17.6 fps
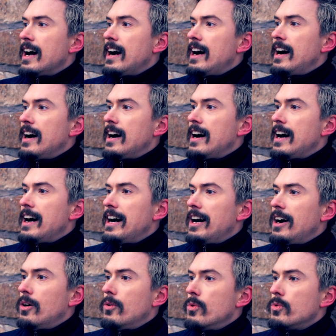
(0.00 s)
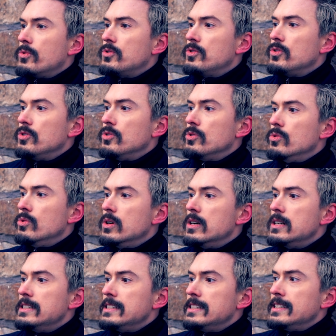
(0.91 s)
how
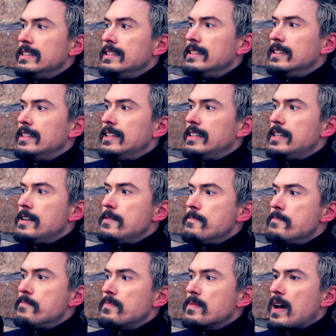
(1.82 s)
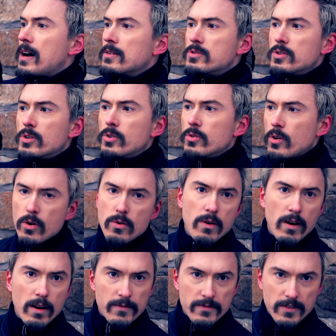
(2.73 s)
to
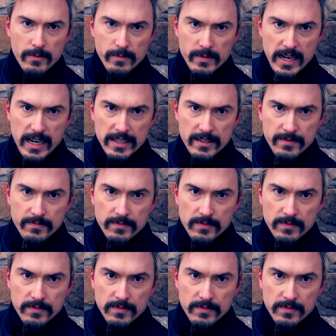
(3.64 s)
grow from that.